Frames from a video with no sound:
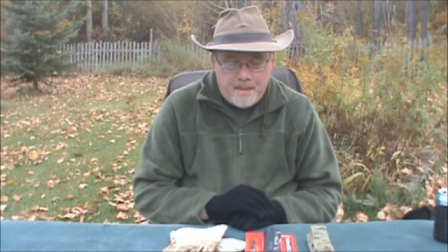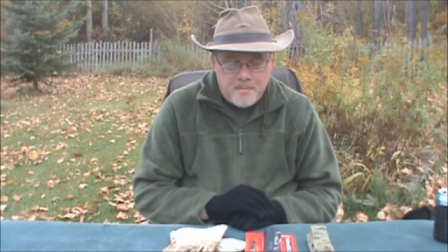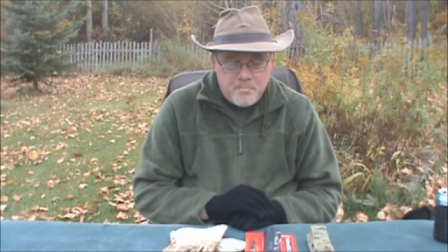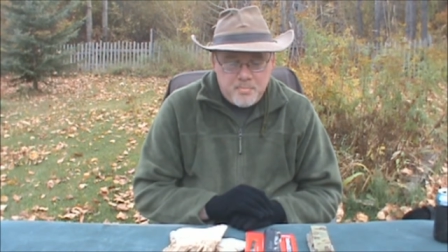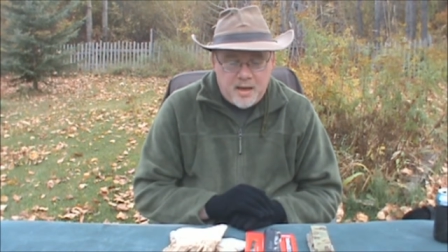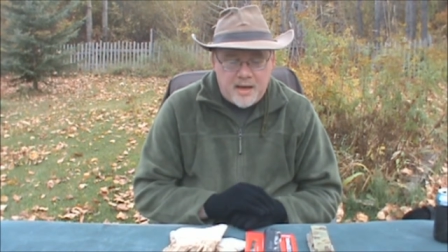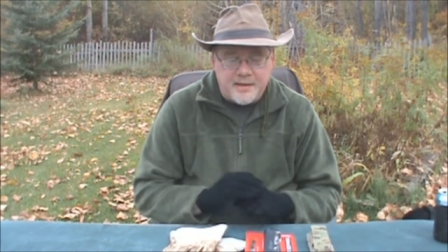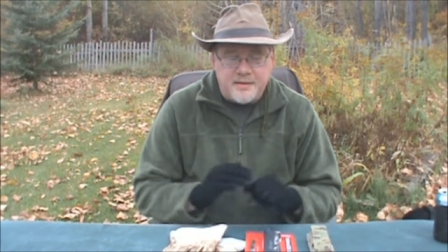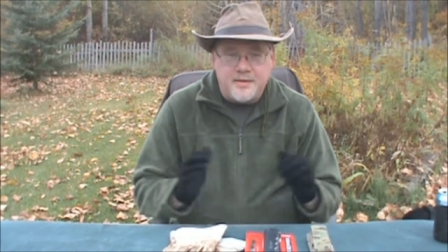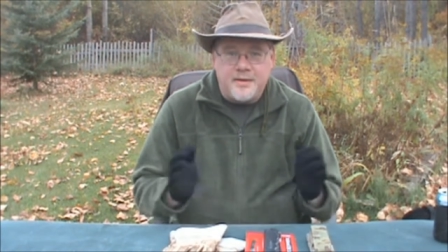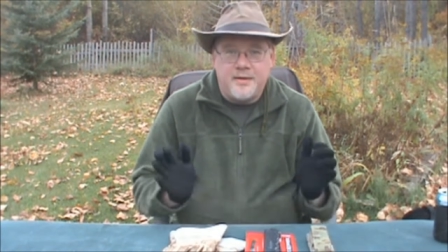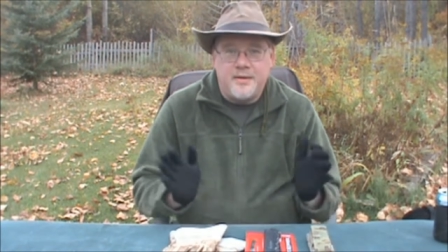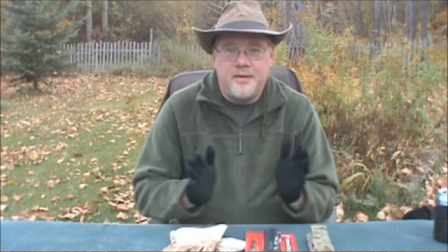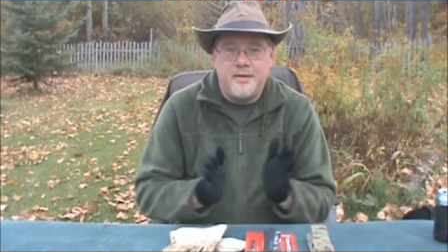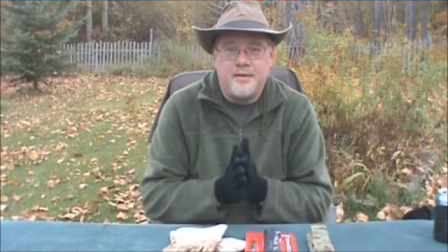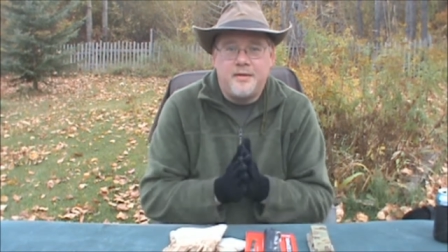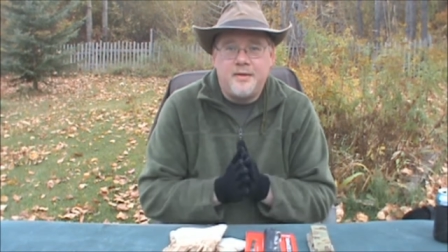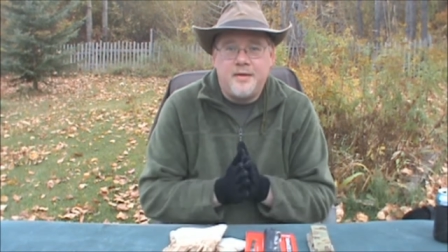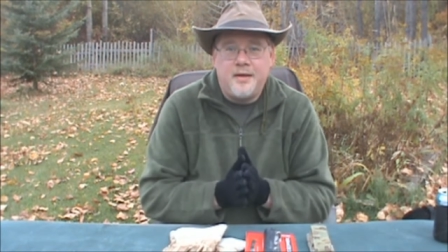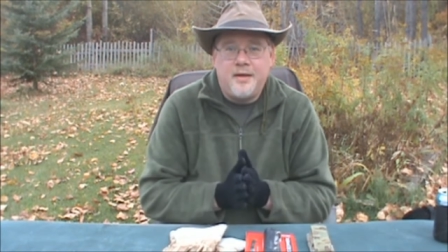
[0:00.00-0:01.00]
But
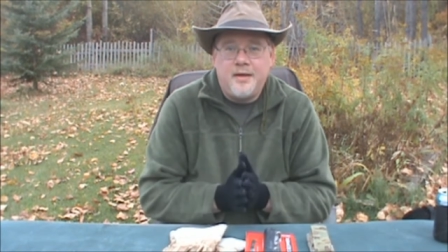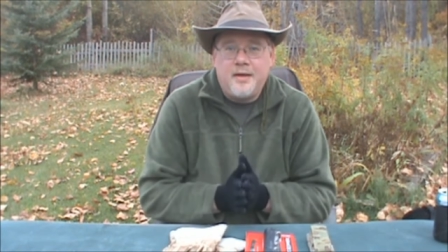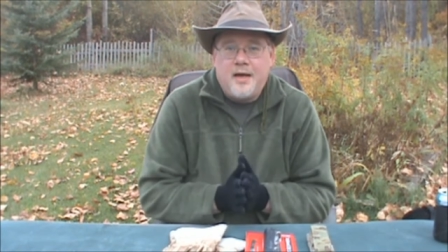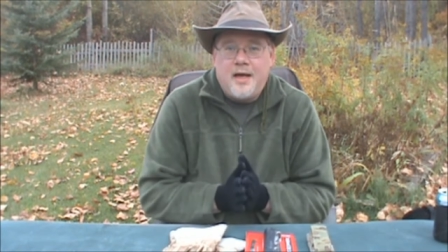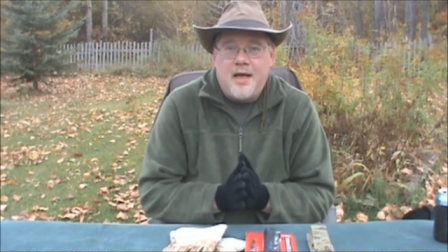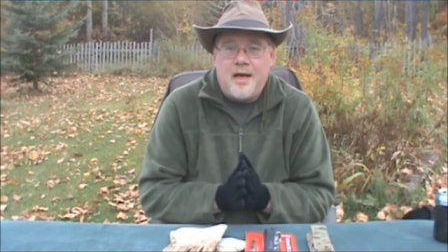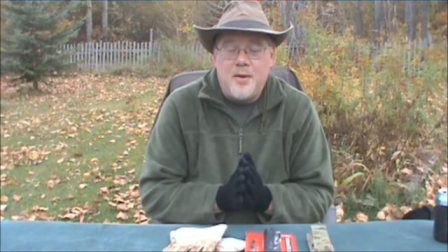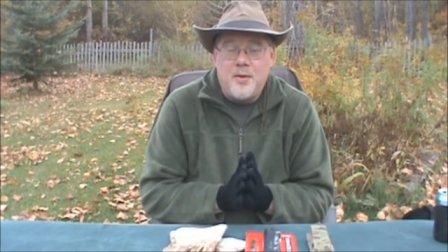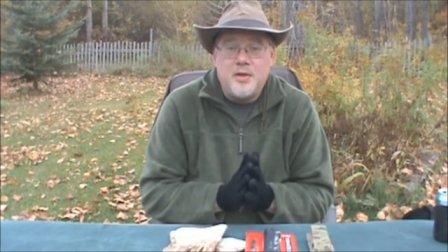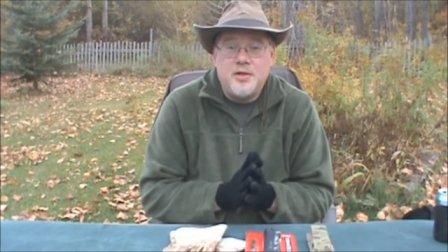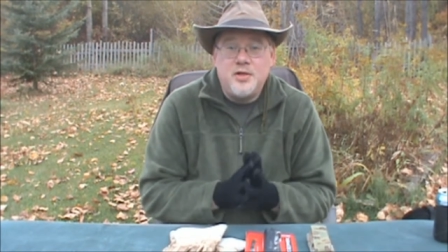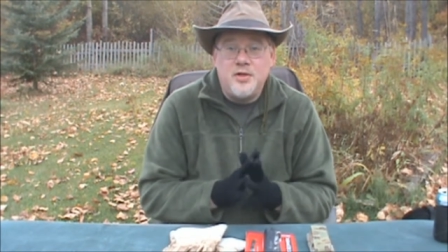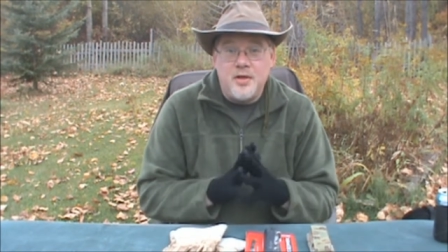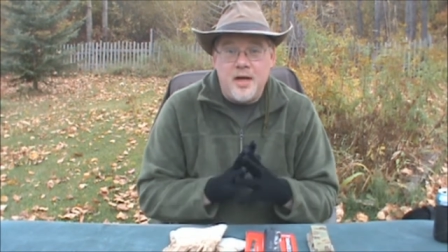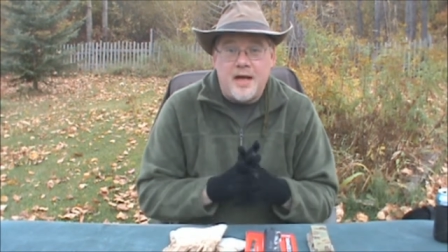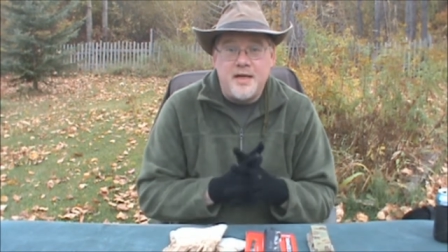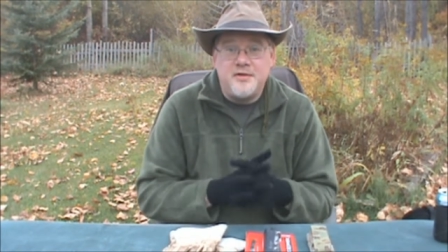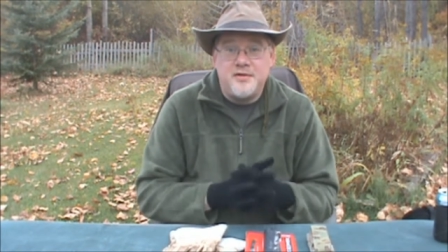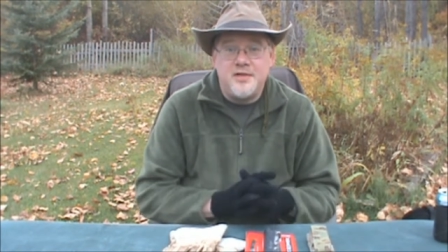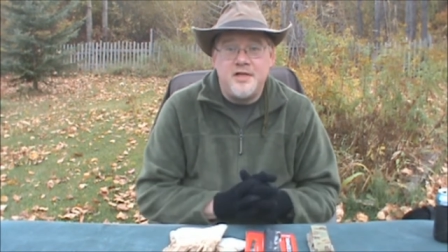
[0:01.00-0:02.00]
Anyways, you
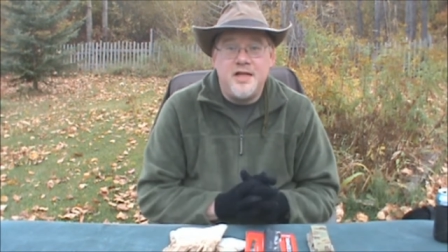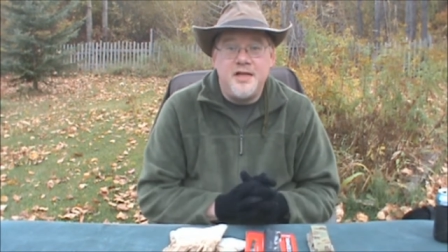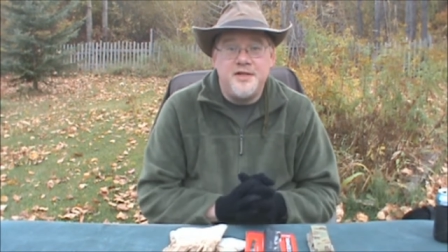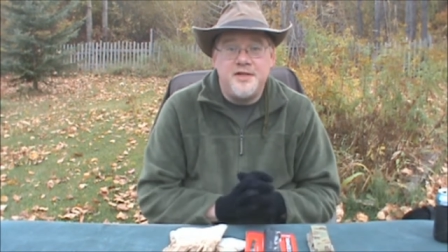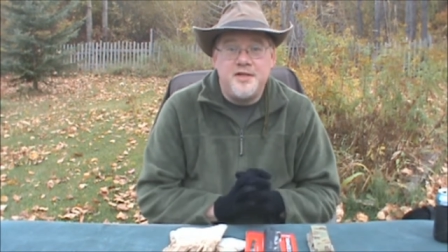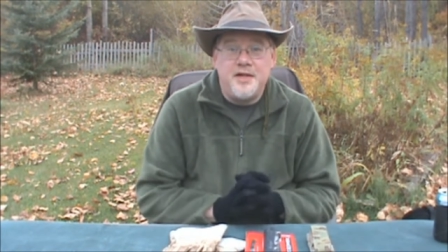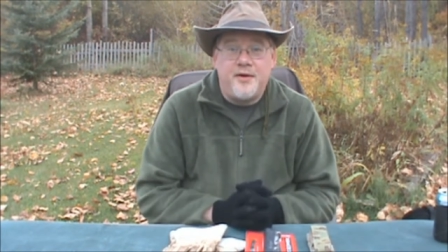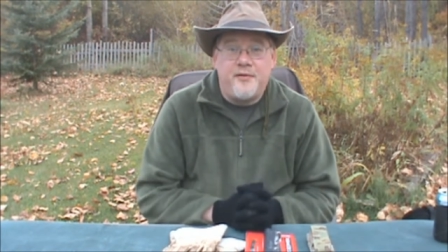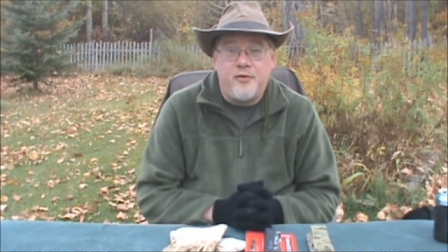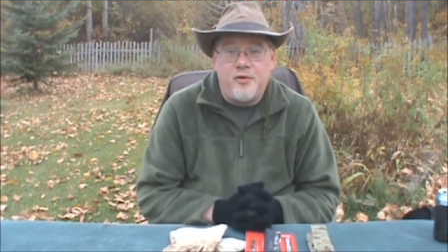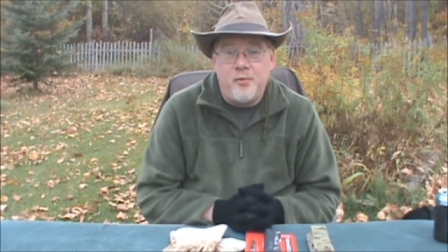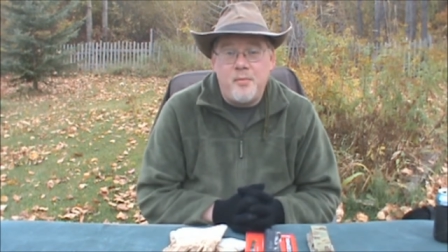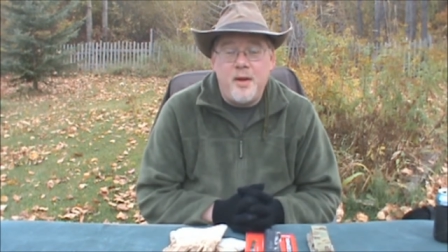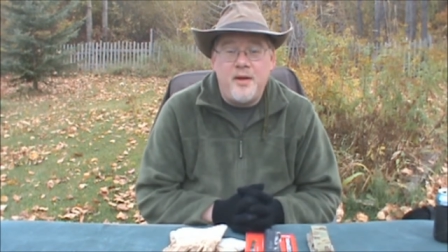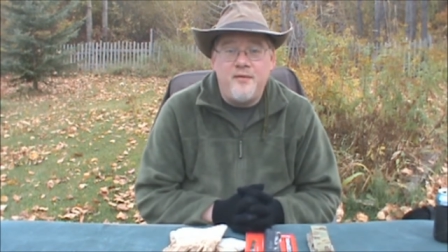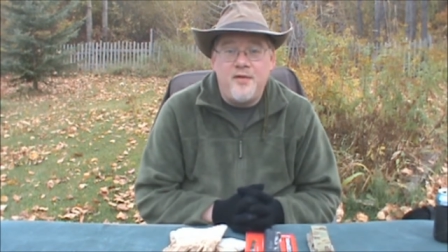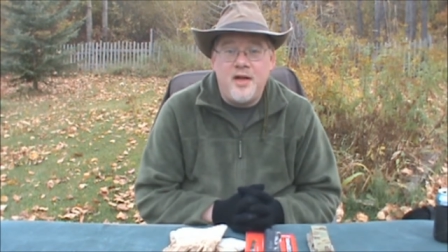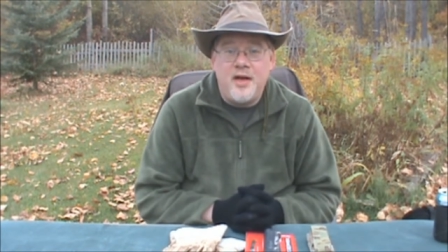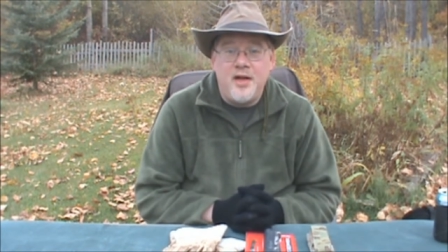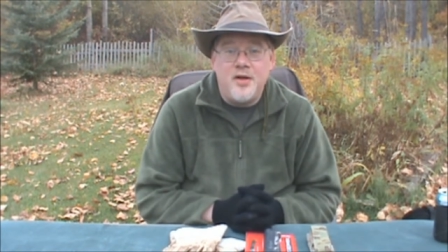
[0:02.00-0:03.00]
guys have seen several of my
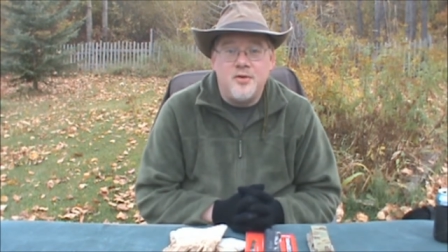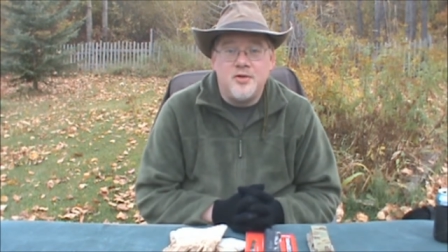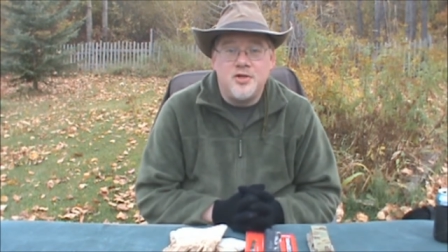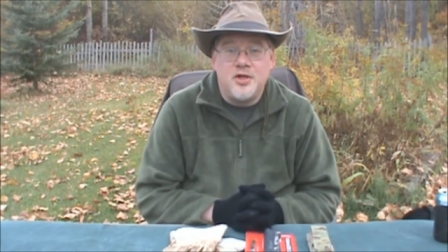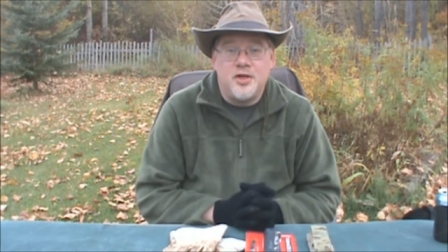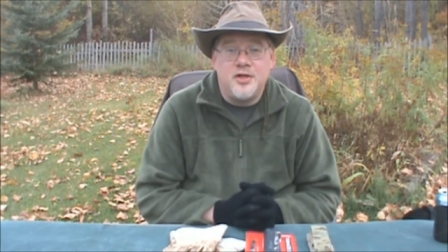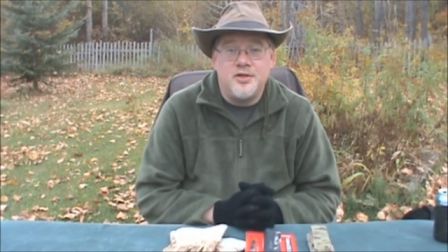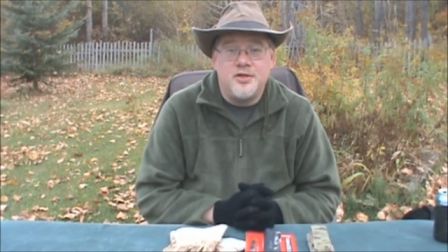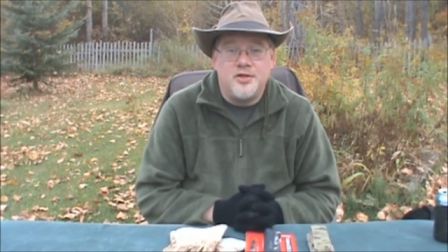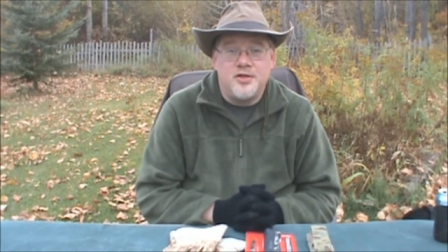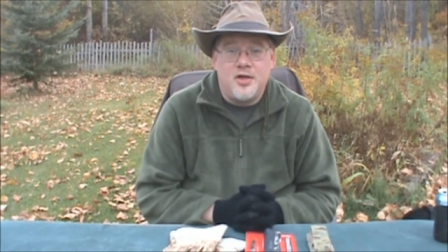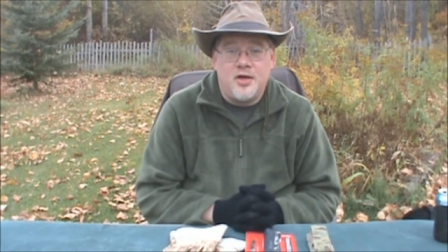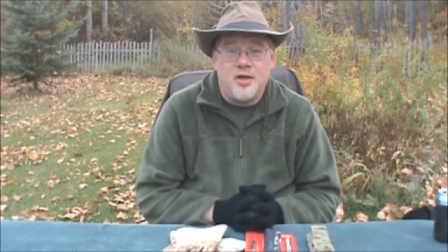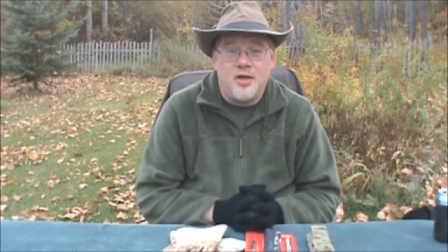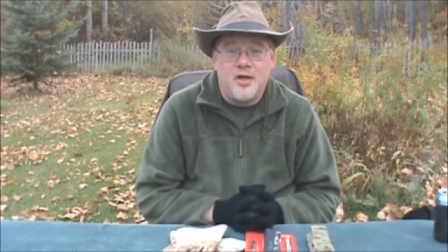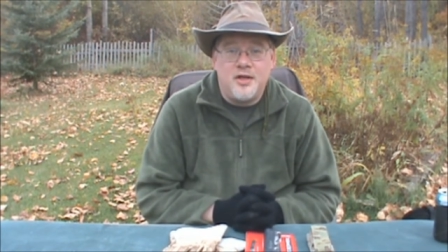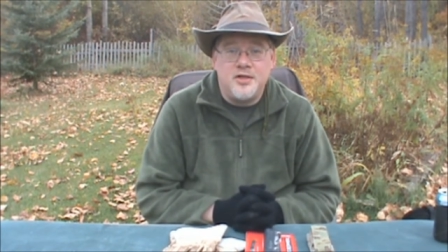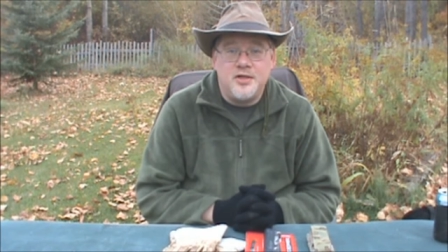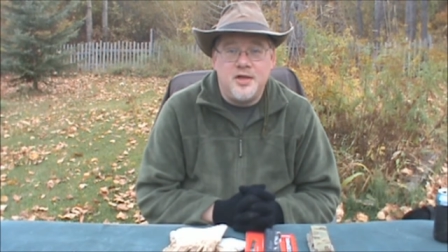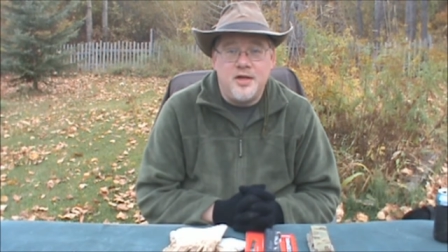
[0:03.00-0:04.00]
videos on
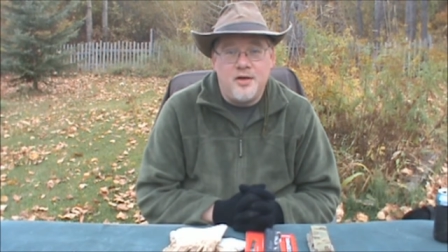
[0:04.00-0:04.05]
saws.